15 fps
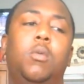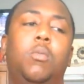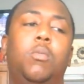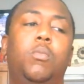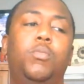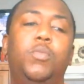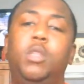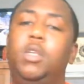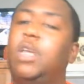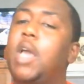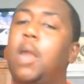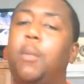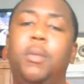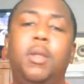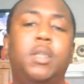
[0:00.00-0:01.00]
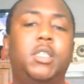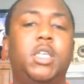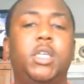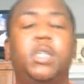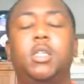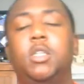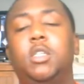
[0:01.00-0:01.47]
you got to be
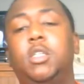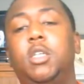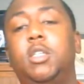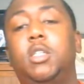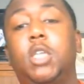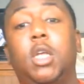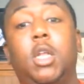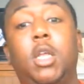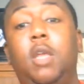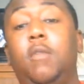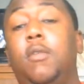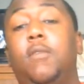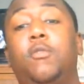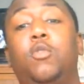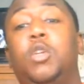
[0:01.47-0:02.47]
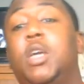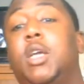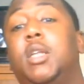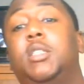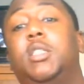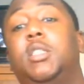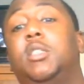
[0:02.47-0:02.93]
attention to detail, even if you're not
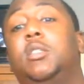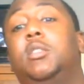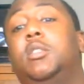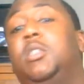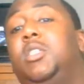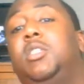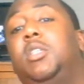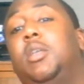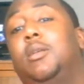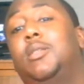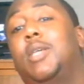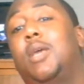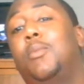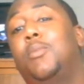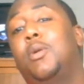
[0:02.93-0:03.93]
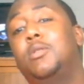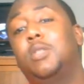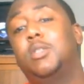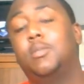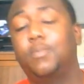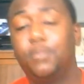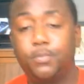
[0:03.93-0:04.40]
attention to detail type person.
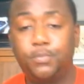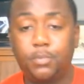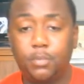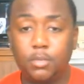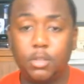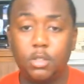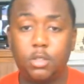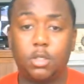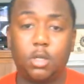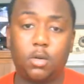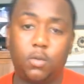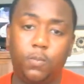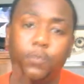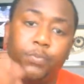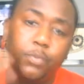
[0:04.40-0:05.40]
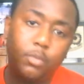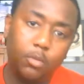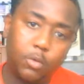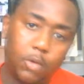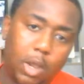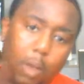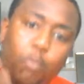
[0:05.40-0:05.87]
So
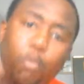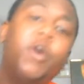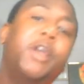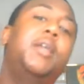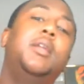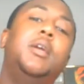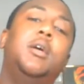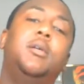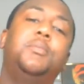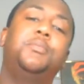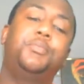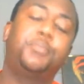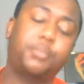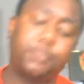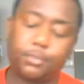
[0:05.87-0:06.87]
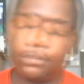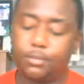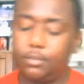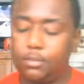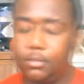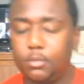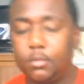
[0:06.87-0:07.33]
I'm waking up.
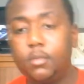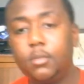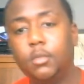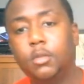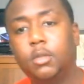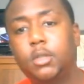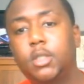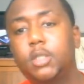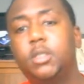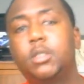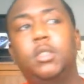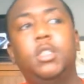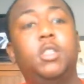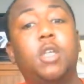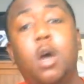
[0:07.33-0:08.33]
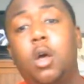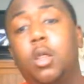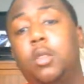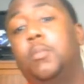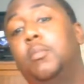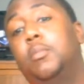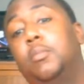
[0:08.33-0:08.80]
These are all
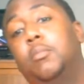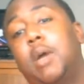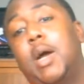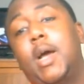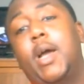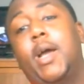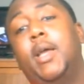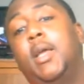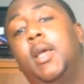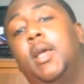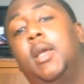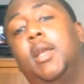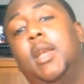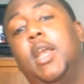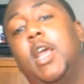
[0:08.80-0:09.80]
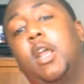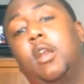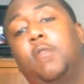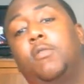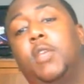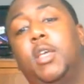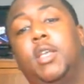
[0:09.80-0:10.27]
my negative
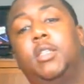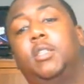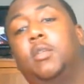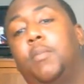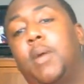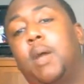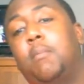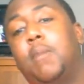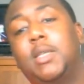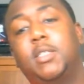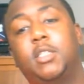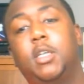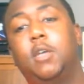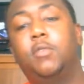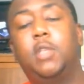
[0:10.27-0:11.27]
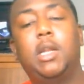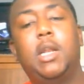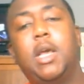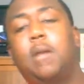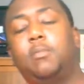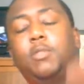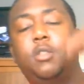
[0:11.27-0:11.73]
things about myself that now
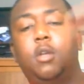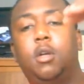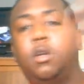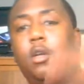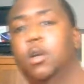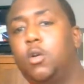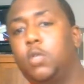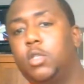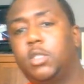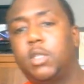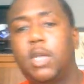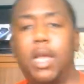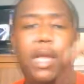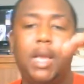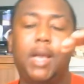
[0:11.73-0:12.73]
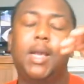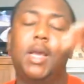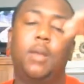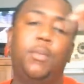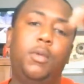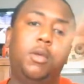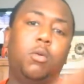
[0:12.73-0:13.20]
I'm starting to notice. Hey, I got to
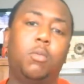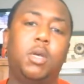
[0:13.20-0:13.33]
be on my